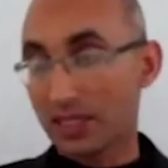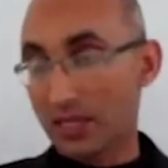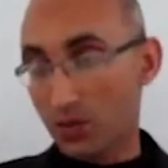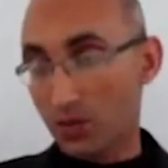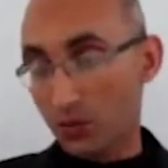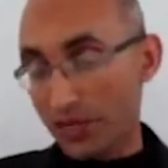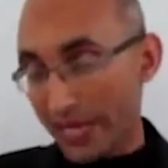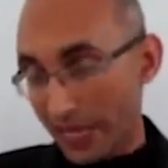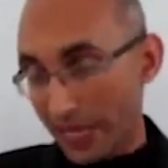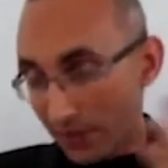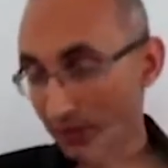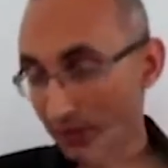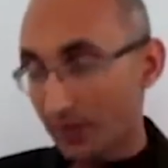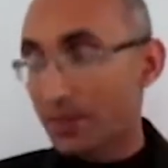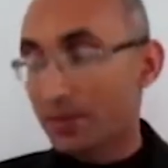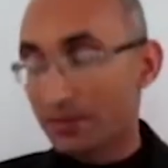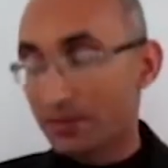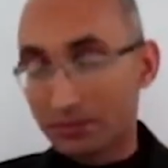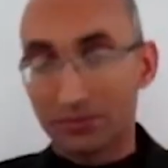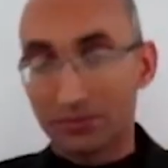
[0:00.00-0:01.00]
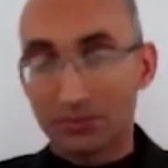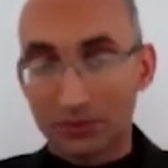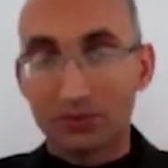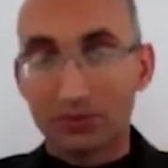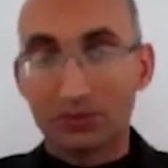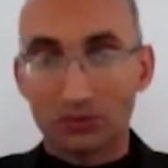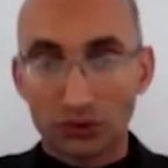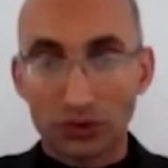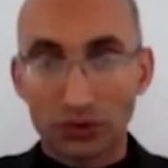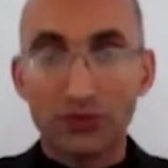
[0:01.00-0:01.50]
we have
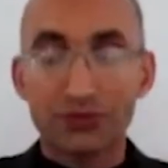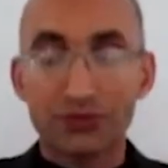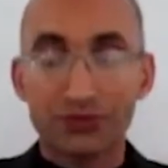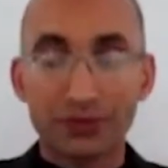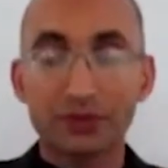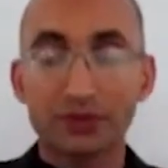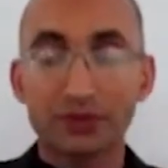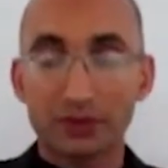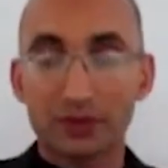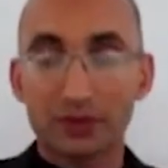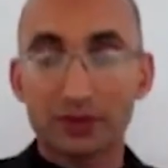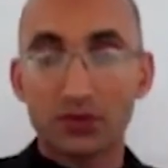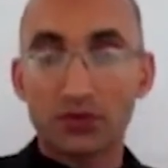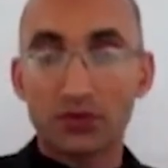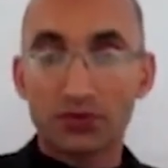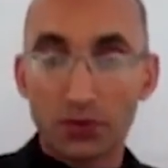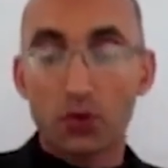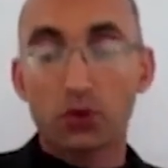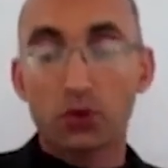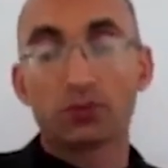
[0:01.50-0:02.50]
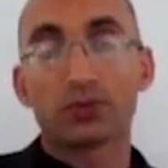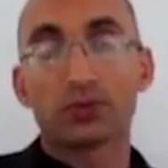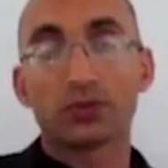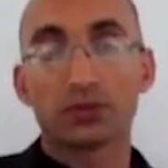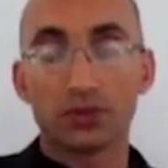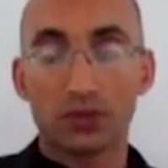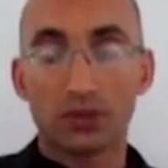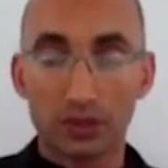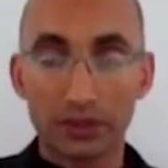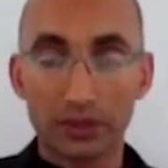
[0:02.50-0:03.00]
different forms,
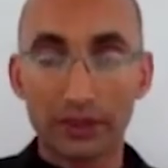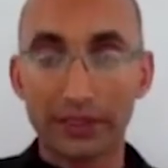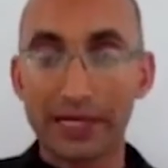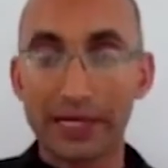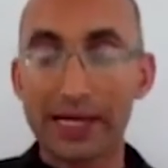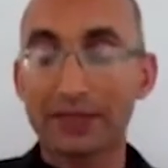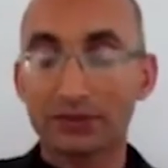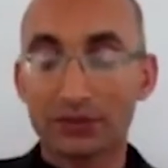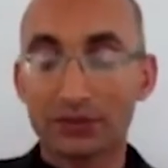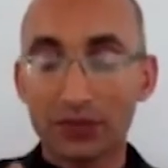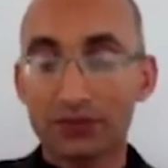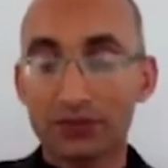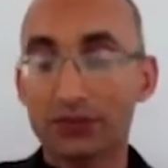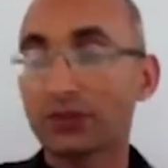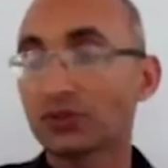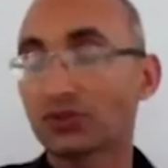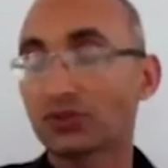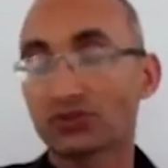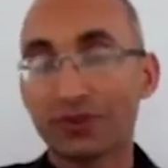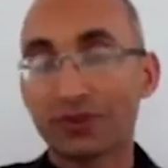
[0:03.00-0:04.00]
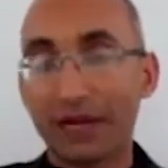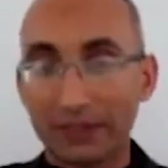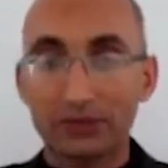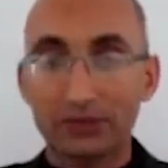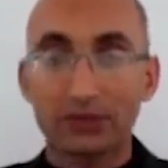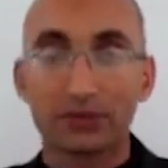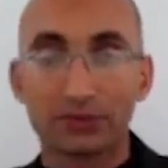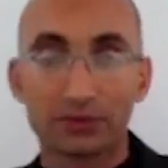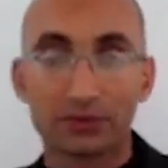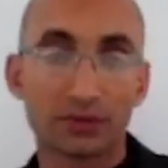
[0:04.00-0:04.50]
and different
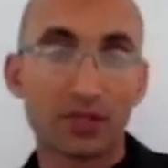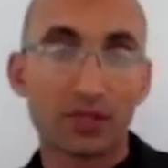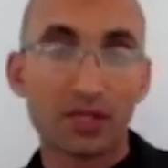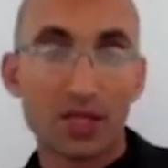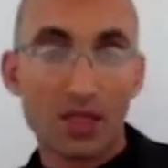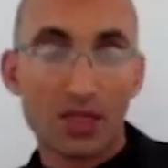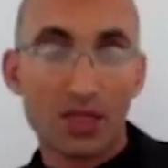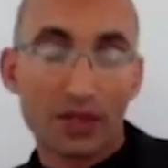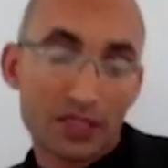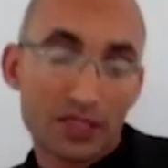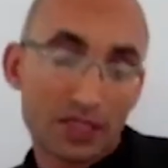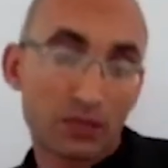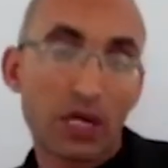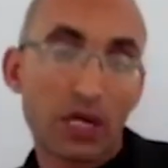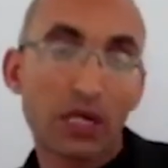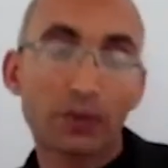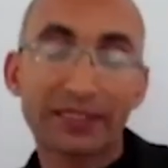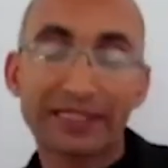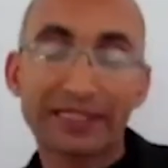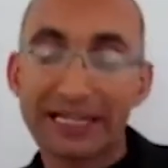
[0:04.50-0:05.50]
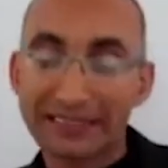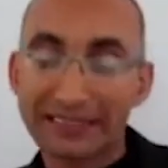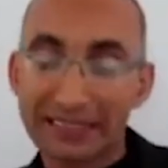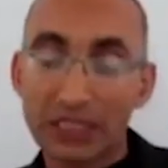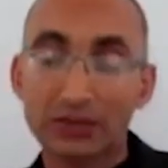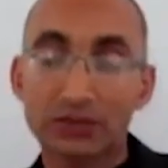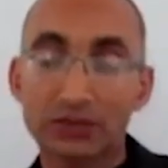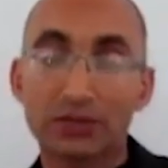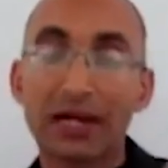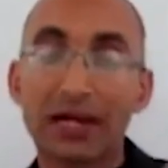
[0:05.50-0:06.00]
structures. That's why we can
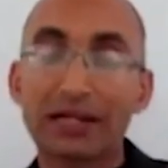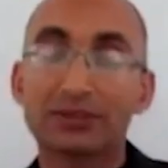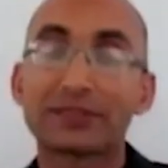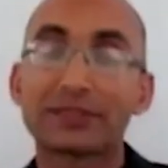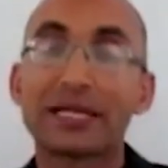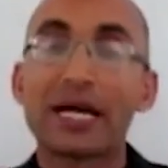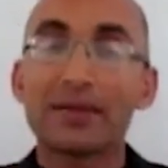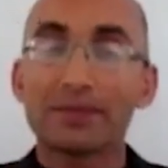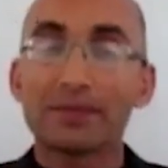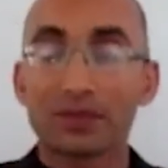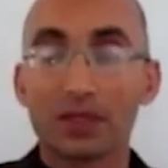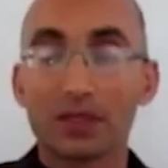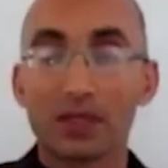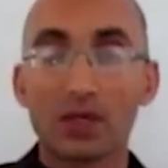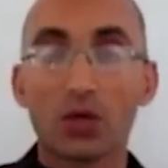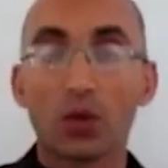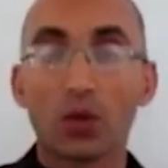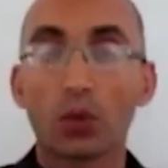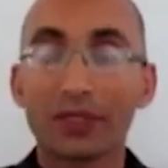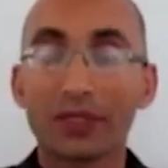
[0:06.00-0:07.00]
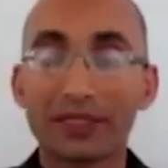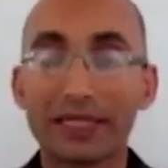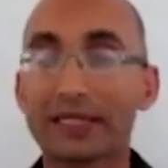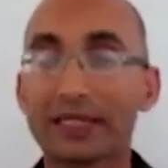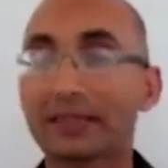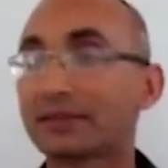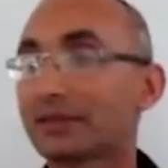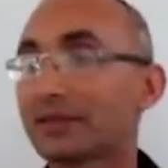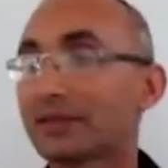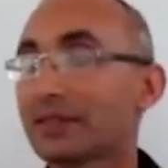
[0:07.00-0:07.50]
characterize them. We
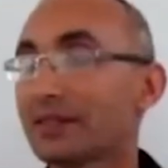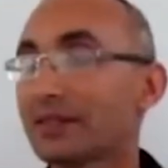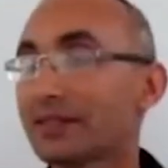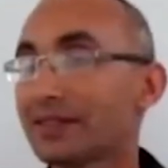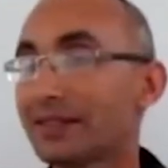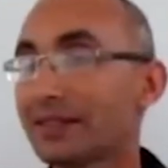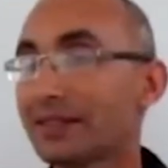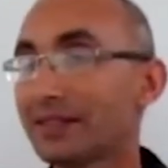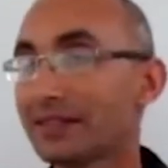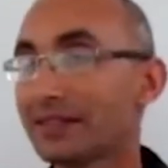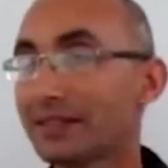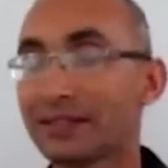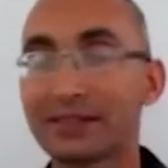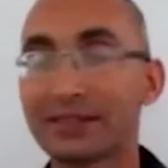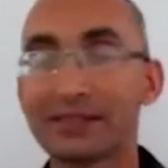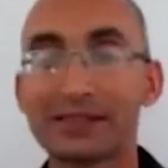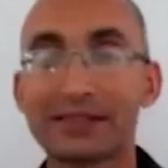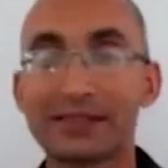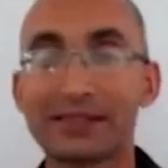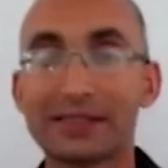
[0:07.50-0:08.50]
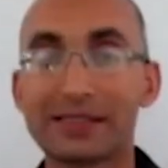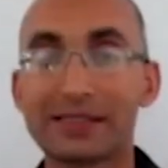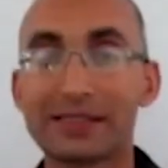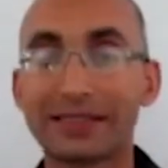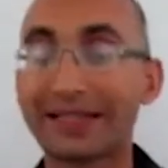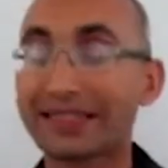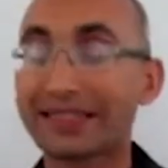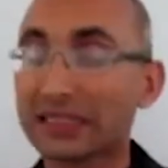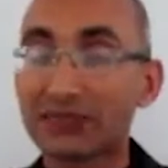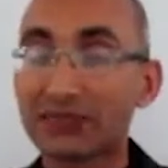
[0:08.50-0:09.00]
can
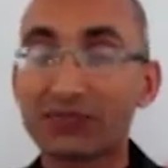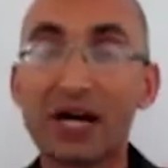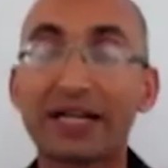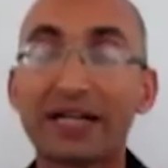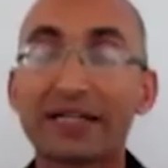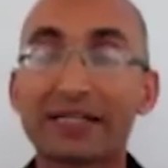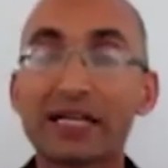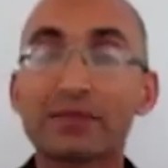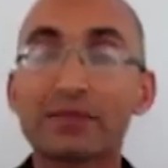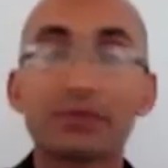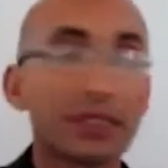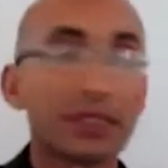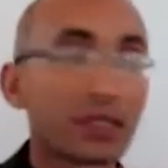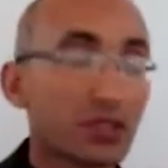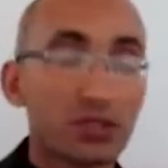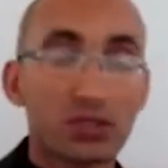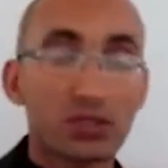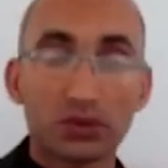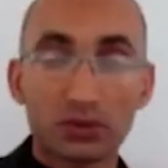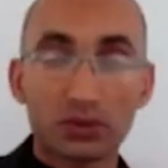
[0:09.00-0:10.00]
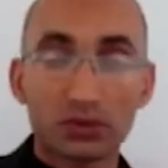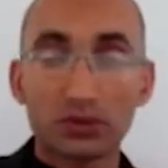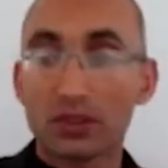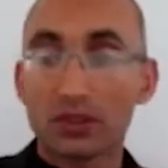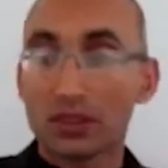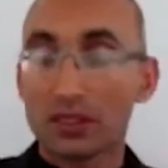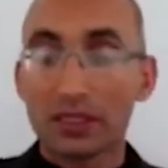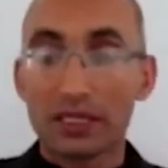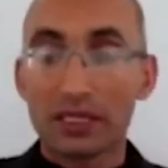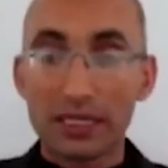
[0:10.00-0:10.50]
classify them
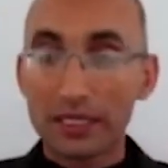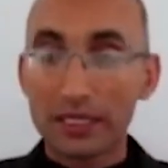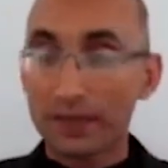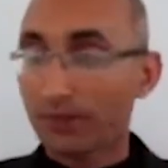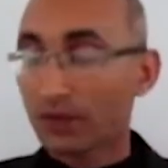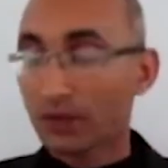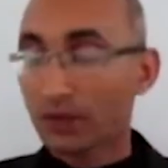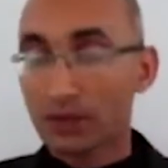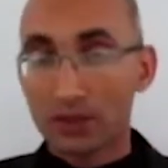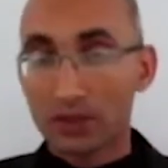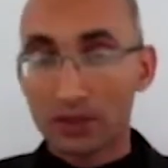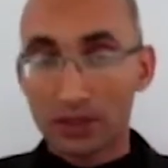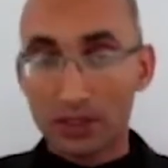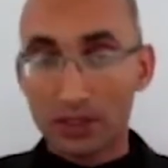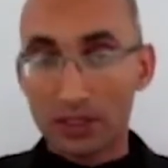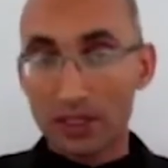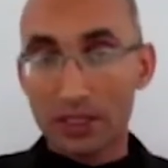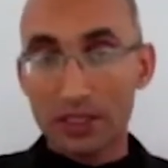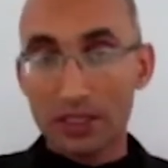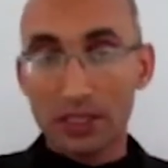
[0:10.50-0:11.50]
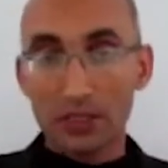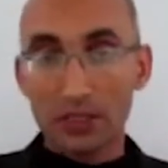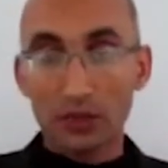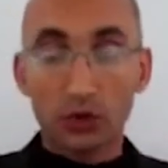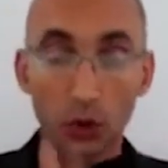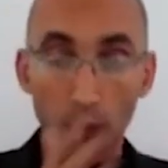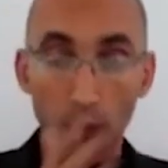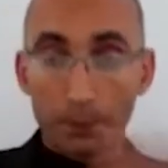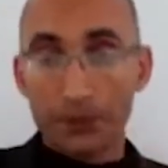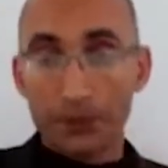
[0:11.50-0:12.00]
into
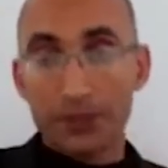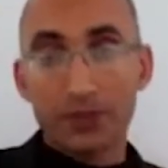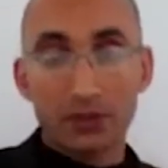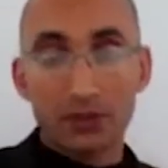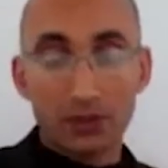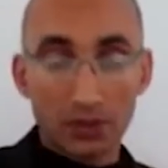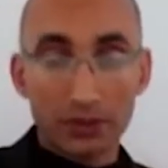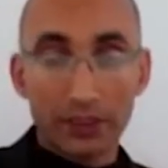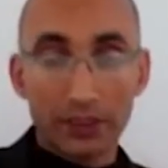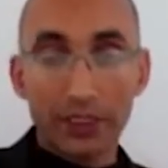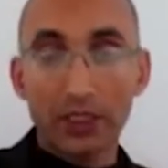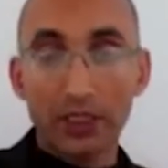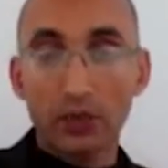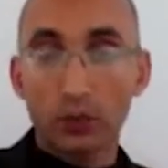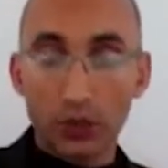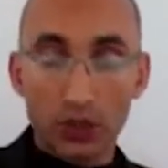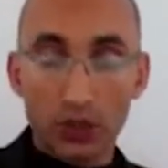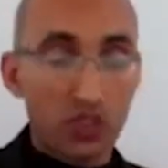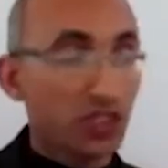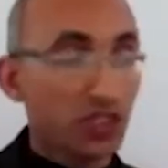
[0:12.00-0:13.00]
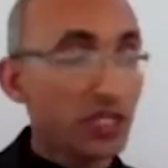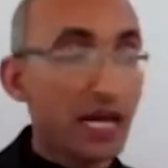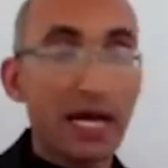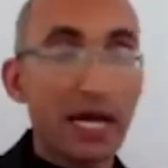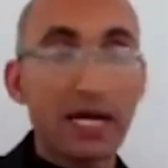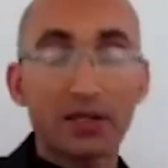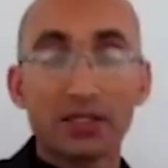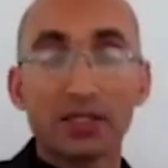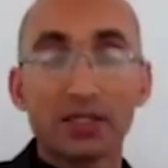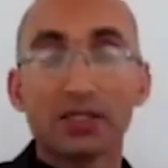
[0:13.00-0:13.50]
groups, which
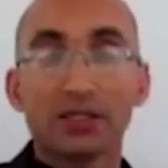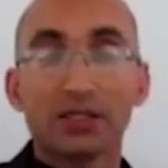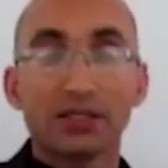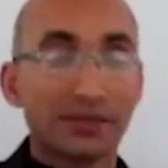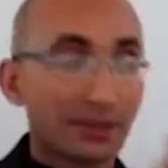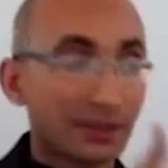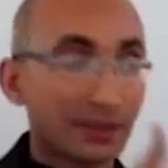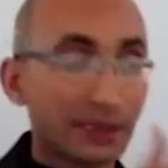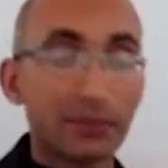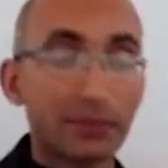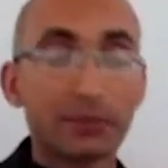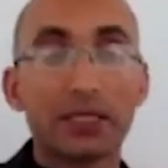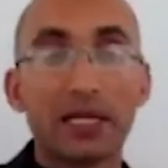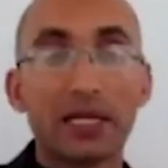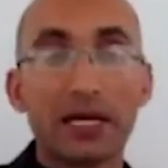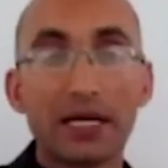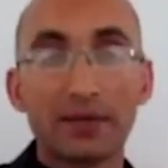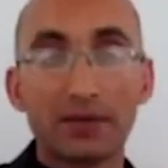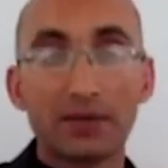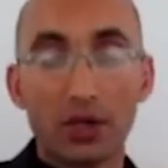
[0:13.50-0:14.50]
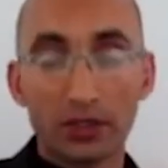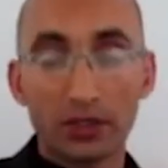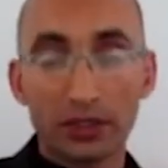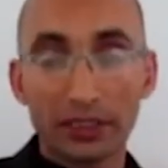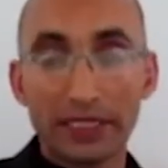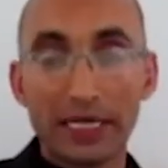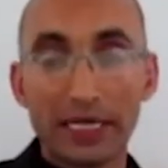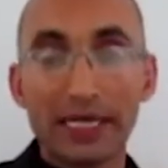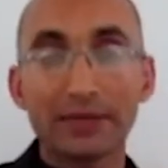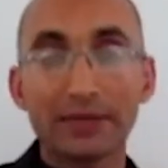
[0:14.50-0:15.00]
share similar,
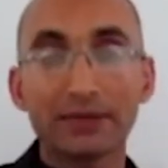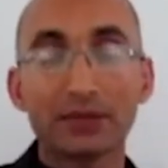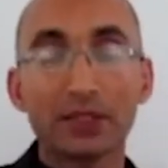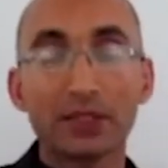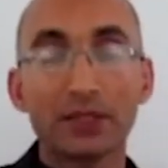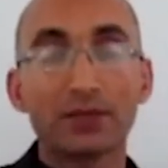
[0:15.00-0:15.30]
and